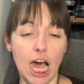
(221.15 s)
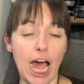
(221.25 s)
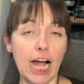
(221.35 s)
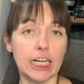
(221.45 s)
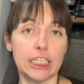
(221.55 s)

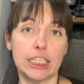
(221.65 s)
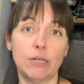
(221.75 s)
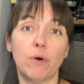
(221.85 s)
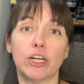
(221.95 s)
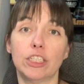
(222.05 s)
I can see
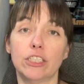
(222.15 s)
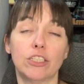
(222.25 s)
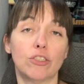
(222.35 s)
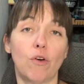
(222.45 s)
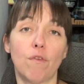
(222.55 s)
why she's
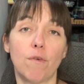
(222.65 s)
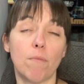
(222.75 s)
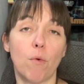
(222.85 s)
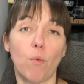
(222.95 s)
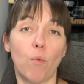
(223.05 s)
just
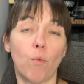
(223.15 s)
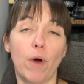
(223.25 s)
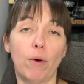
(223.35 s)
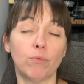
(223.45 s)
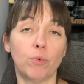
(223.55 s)
overwhelmed